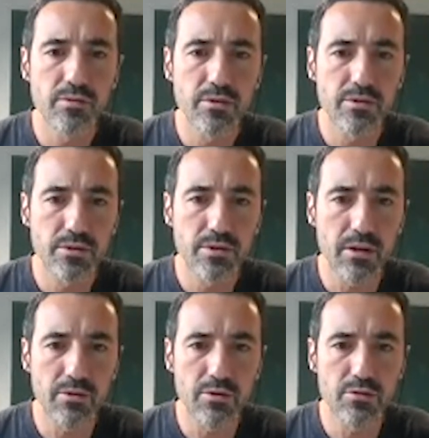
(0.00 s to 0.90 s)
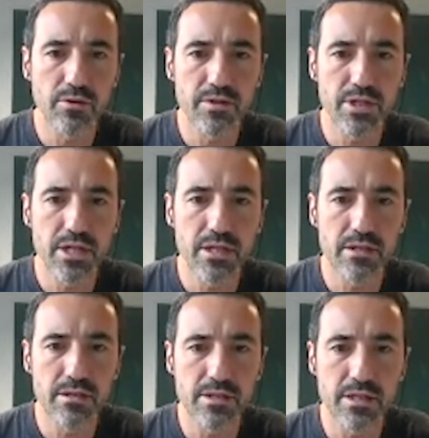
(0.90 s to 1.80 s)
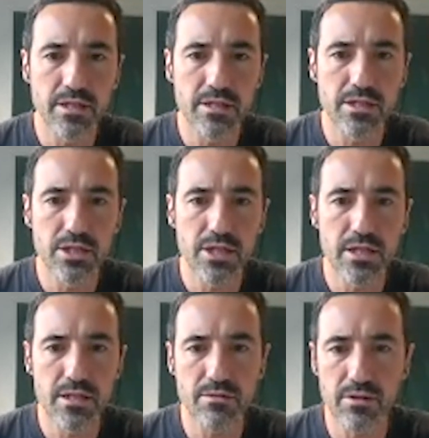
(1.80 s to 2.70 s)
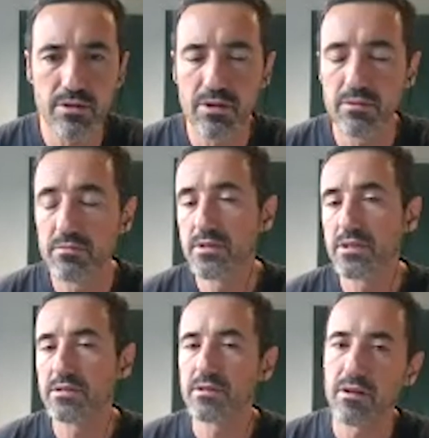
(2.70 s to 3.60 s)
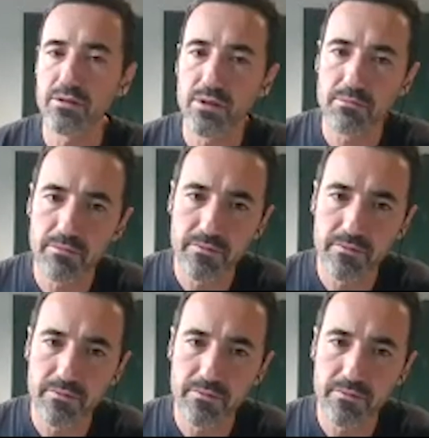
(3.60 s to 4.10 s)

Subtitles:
so now u of Gn, since Gn is random, it's random.